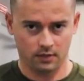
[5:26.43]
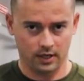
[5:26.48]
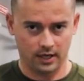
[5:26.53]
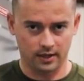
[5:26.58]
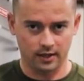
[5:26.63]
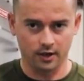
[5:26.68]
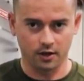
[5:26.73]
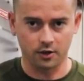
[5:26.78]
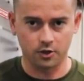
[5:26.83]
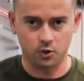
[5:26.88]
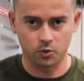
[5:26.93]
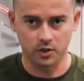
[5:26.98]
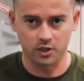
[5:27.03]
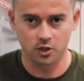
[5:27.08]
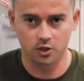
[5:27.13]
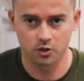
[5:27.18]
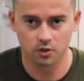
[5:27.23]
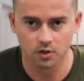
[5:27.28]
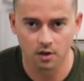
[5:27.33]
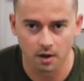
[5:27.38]
Then I'll
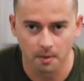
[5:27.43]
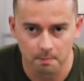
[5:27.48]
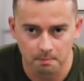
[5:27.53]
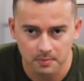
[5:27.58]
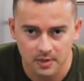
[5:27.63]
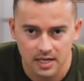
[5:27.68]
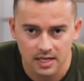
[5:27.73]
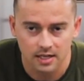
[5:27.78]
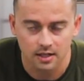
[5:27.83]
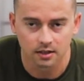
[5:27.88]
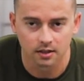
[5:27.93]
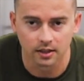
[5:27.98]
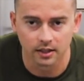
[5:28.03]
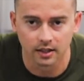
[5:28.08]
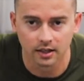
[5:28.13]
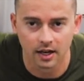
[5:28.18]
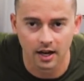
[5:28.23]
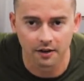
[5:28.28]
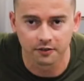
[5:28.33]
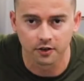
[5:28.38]
switch
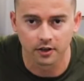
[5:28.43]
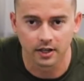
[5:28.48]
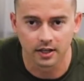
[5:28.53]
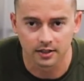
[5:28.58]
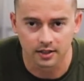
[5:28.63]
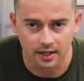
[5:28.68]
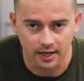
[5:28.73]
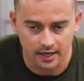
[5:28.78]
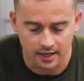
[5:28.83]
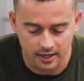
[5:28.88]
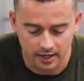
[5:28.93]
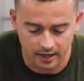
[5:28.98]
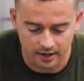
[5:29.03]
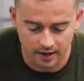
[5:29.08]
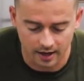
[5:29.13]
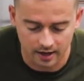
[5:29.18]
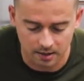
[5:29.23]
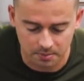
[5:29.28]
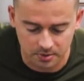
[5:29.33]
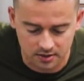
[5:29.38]
immediately after I hit that 80 to
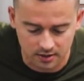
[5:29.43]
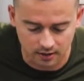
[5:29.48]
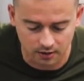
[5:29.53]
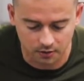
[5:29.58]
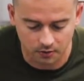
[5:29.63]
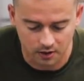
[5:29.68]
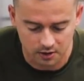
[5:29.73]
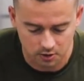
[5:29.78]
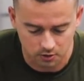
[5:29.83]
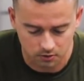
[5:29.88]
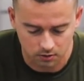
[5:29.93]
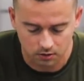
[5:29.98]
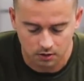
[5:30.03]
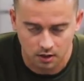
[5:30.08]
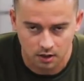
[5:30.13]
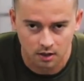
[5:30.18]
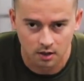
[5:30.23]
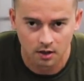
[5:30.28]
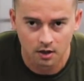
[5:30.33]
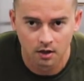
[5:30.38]
90% threshold
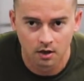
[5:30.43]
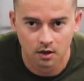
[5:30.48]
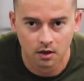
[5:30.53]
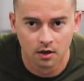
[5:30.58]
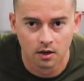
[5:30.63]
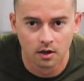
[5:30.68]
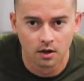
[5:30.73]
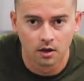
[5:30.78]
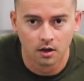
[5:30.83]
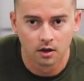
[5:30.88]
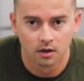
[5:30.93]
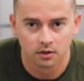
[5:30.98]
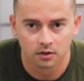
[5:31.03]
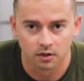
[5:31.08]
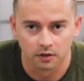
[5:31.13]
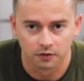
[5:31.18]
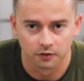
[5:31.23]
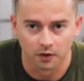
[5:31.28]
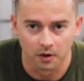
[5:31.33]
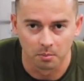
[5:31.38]

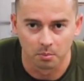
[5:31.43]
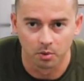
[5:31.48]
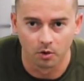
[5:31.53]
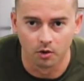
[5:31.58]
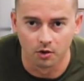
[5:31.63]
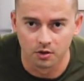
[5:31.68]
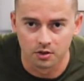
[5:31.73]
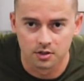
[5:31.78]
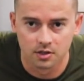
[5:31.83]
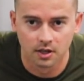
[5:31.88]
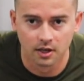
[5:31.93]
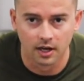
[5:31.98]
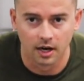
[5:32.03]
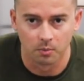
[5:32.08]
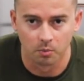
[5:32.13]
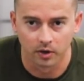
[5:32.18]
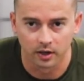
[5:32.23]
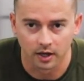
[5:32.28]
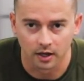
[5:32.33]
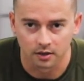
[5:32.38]
to front pulls.
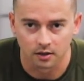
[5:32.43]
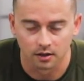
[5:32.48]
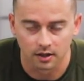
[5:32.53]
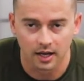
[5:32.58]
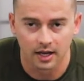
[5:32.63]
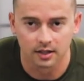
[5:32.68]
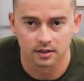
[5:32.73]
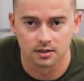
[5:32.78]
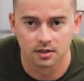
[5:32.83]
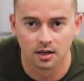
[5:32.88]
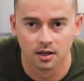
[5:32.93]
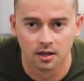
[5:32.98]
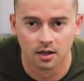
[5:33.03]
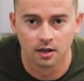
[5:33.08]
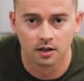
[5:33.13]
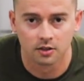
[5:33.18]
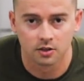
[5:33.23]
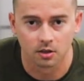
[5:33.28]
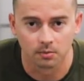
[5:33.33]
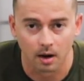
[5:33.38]
I'm working on the lats.
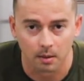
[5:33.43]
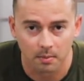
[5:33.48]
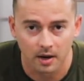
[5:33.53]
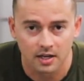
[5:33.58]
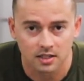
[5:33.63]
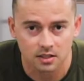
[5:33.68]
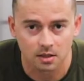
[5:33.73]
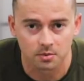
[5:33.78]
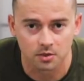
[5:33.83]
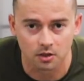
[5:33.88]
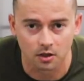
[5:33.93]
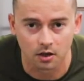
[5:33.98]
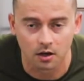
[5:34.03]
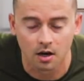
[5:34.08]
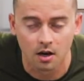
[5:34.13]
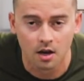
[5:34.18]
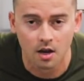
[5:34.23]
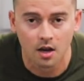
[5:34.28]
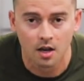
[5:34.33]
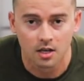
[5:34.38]
So my biceps are
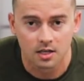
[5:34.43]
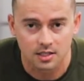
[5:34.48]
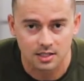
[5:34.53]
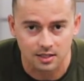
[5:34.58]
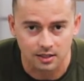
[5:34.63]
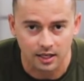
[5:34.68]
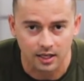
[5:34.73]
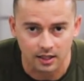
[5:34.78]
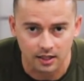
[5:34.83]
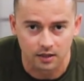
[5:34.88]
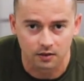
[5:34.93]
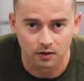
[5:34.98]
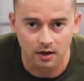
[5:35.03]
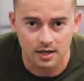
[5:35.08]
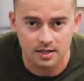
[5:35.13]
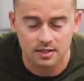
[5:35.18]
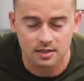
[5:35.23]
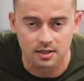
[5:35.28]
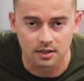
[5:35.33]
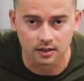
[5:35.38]
slightly
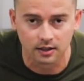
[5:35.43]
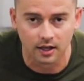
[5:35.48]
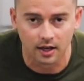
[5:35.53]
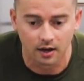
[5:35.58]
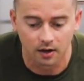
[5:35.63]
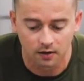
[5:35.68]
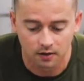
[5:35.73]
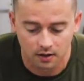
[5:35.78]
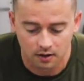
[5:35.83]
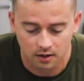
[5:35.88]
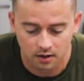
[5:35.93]
resting now.